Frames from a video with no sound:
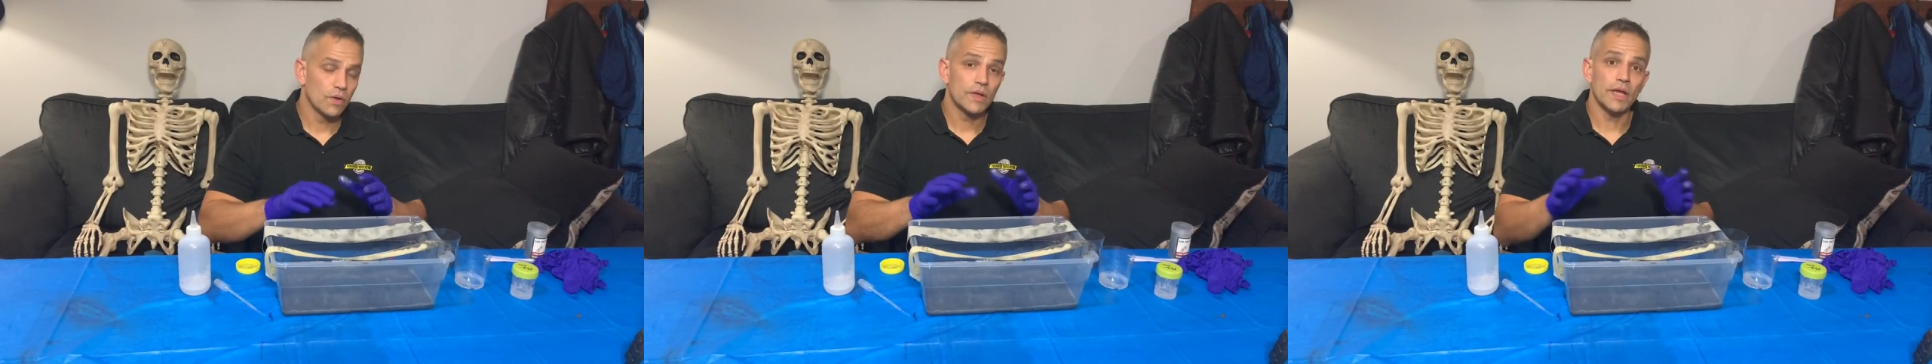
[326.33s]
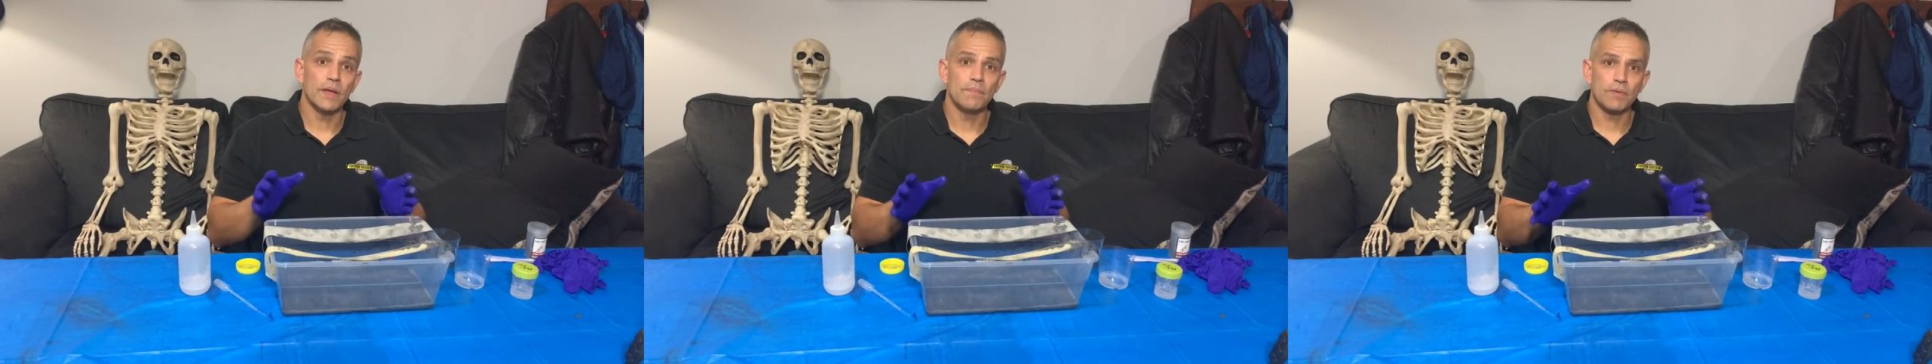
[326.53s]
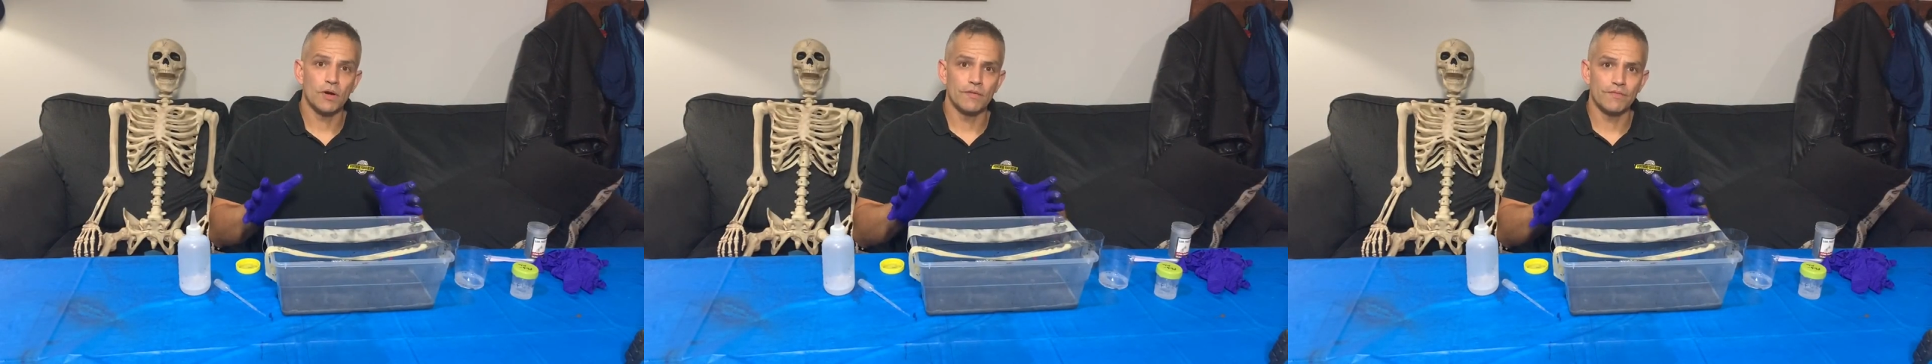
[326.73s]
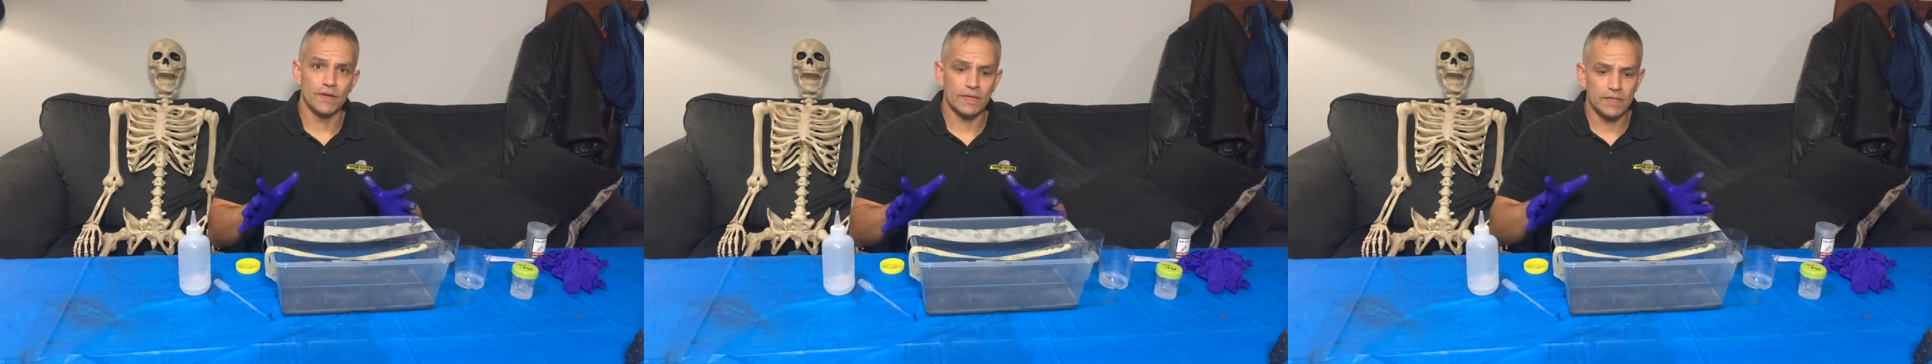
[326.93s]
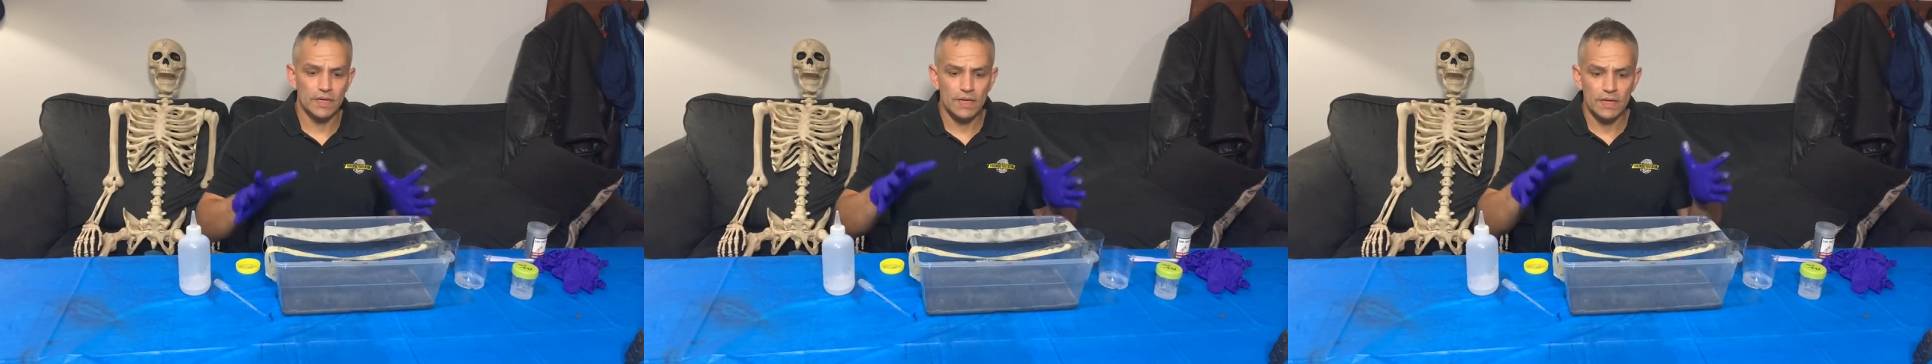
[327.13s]
Okay,
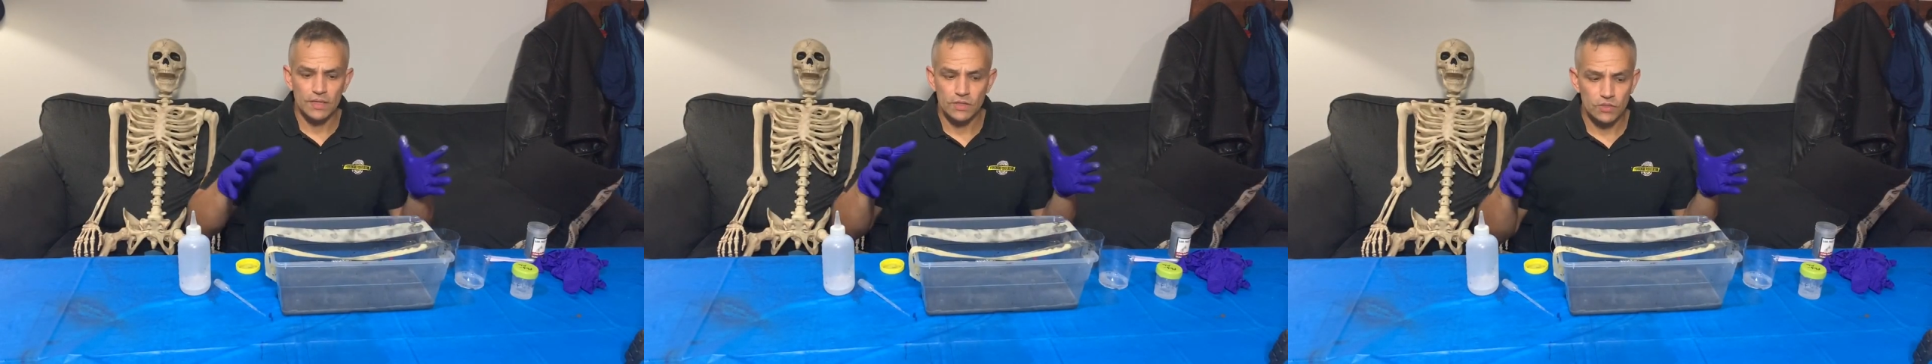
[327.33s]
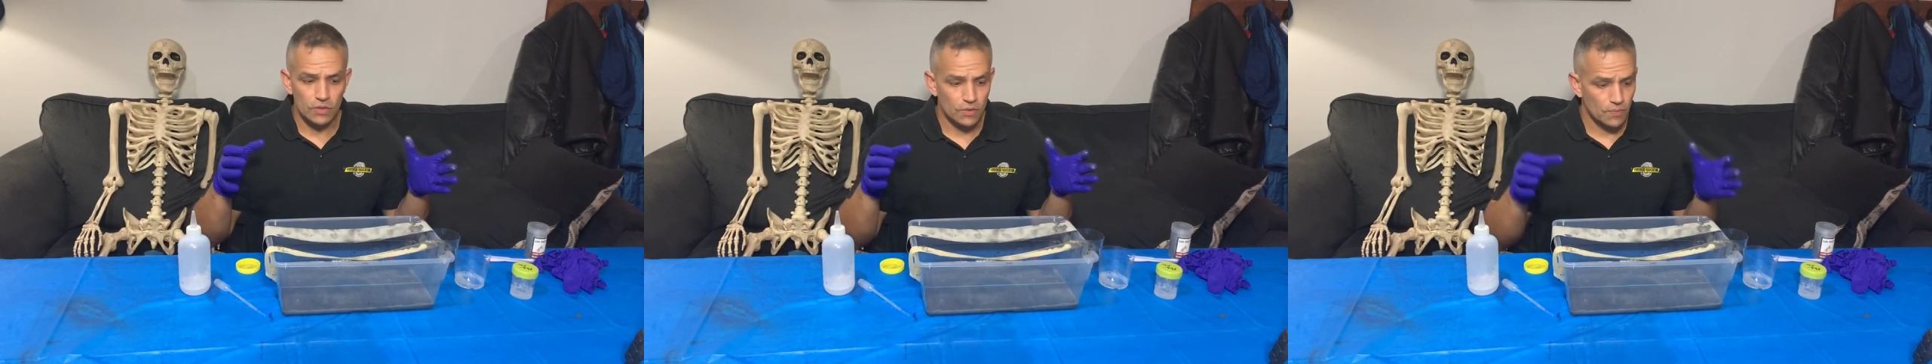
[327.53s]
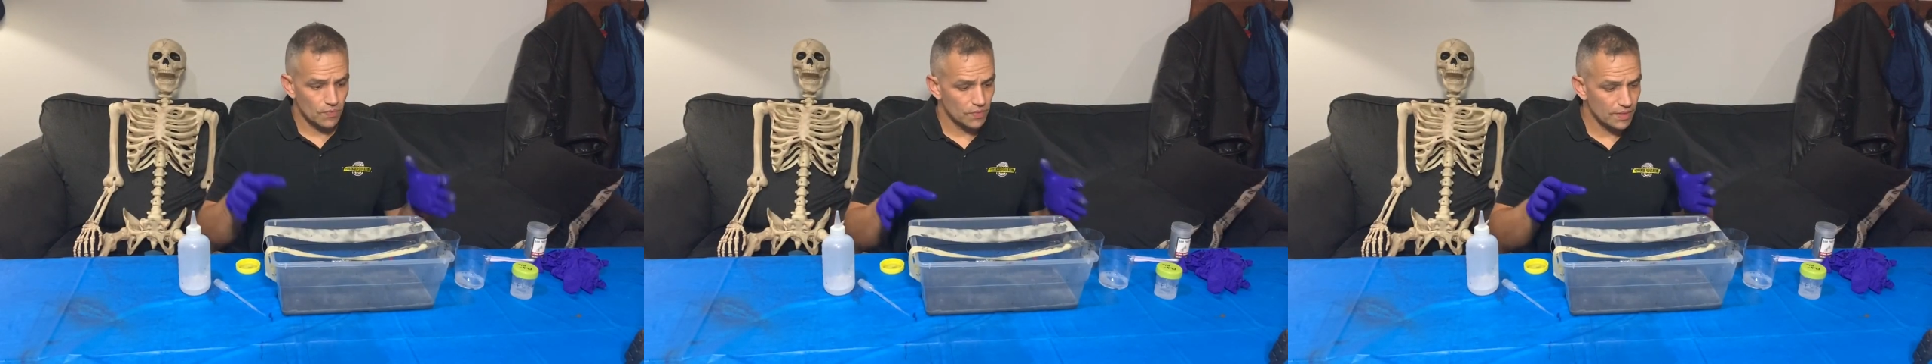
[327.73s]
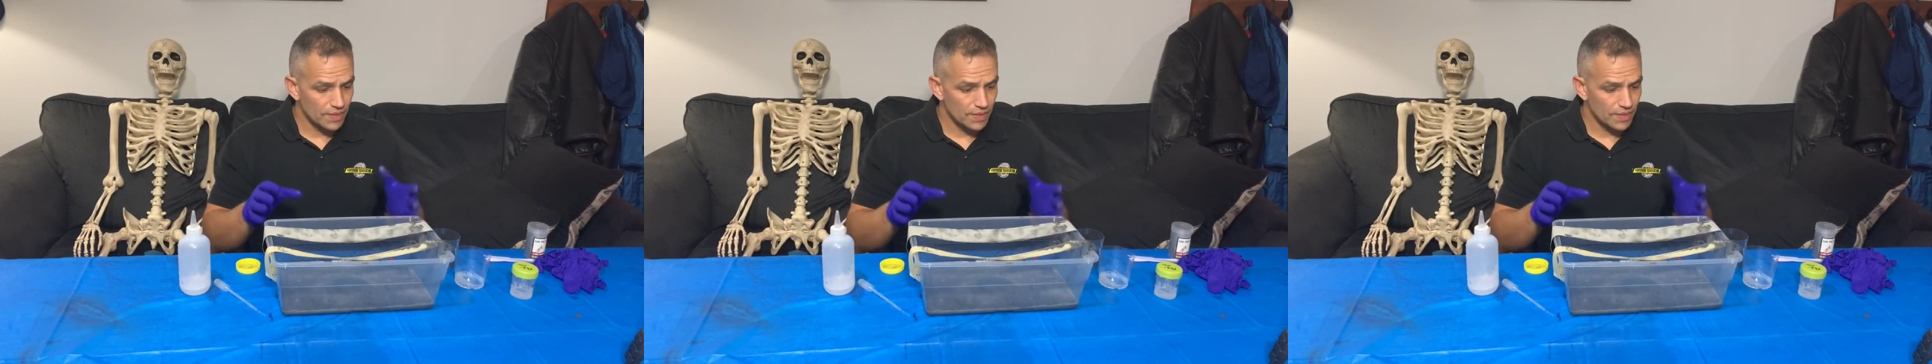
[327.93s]
perfect. So